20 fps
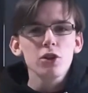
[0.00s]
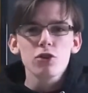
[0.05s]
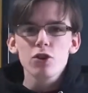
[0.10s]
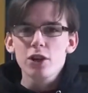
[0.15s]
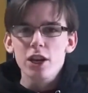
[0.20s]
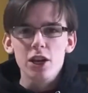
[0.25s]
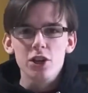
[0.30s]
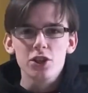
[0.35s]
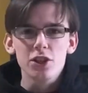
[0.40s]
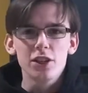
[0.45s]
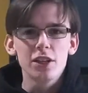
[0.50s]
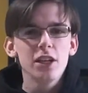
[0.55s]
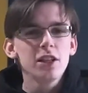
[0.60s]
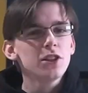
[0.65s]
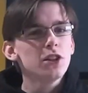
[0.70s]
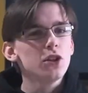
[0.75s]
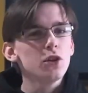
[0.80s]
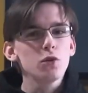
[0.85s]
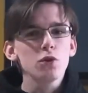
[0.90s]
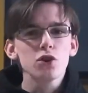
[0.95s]
tradition
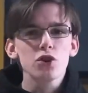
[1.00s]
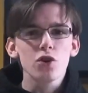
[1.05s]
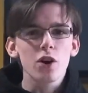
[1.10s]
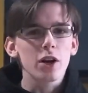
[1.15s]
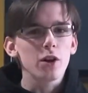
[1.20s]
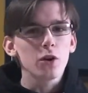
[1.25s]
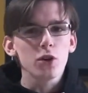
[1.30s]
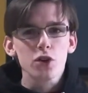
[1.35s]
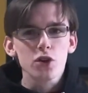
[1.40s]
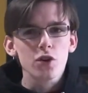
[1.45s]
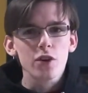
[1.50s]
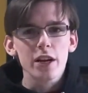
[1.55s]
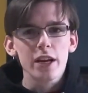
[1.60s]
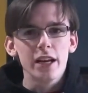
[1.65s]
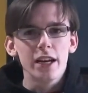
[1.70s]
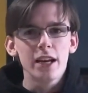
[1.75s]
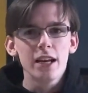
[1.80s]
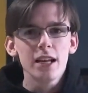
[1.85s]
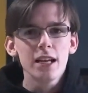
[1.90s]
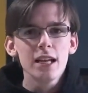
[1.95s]
to do
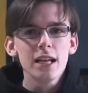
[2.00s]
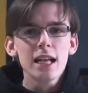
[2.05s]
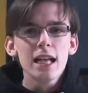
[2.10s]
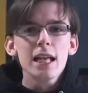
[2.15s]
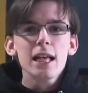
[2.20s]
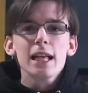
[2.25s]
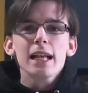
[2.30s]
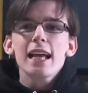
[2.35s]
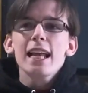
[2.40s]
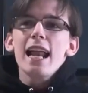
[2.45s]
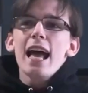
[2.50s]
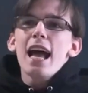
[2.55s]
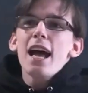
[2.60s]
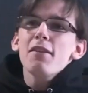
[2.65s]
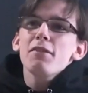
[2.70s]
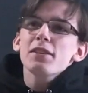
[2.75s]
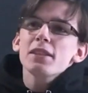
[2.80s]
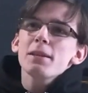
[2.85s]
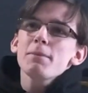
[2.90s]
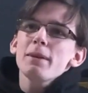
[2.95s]
trick-or-treating. Can I
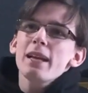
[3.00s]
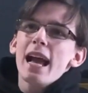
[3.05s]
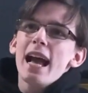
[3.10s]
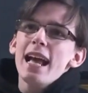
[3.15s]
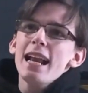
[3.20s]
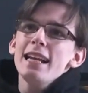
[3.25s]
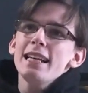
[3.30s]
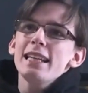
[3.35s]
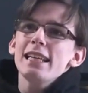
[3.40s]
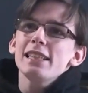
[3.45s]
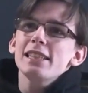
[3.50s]
have some candy,